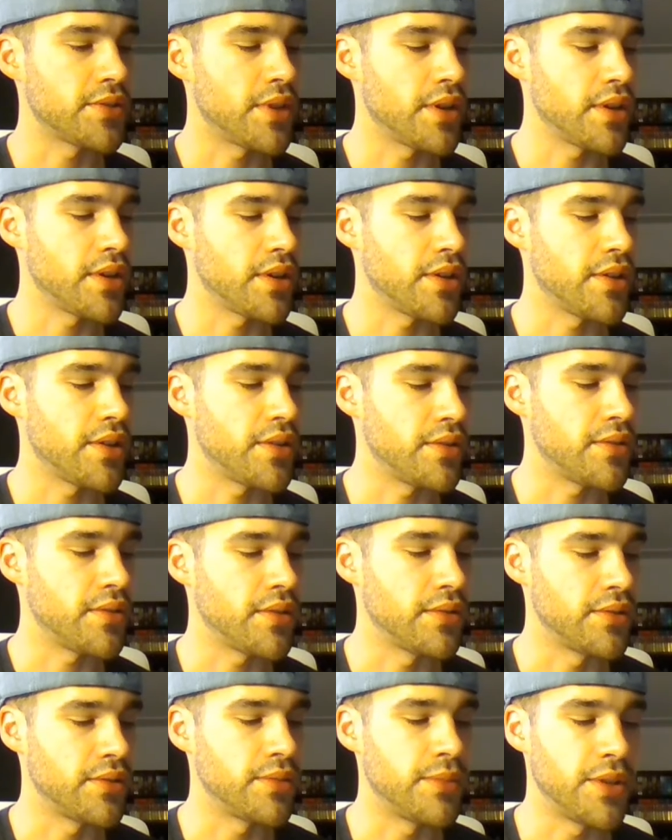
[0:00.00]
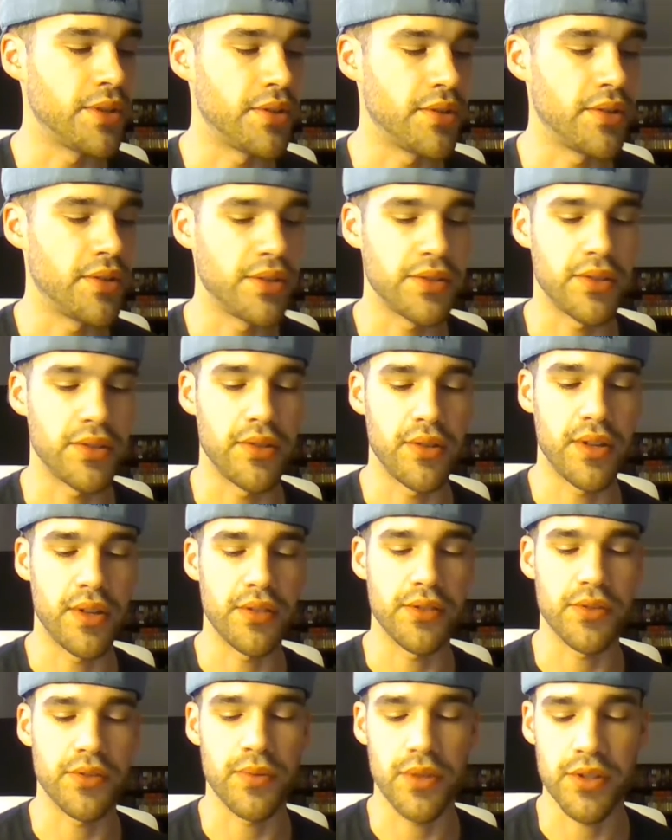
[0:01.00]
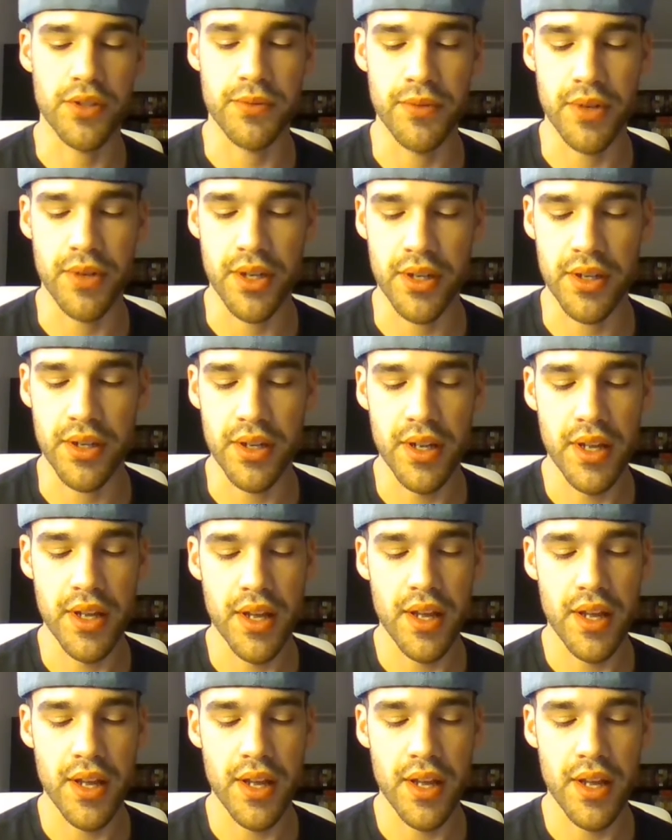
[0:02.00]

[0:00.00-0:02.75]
writing here a little bit early, so you don't have to just watch me write it.